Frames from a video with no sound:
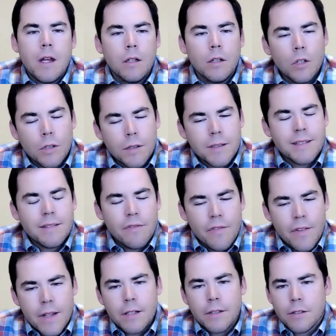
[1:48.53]
Looks and
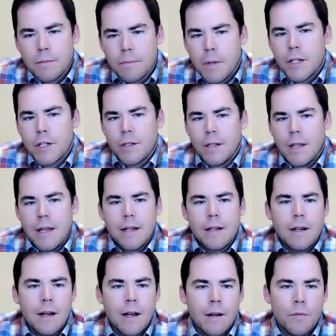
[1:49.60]
feels much
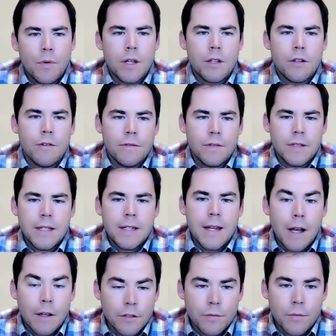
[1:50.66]
like what you've seen
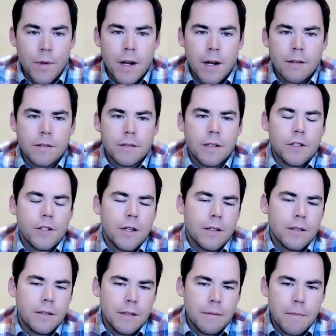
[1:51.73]
elsewhere, such
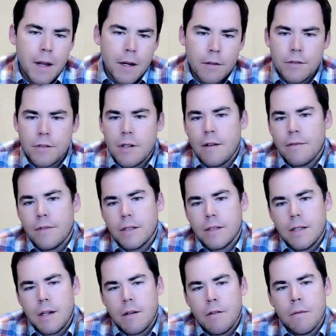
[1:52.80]
as in Microsoft, et
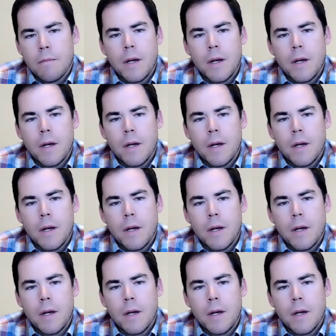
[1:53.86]
cetera.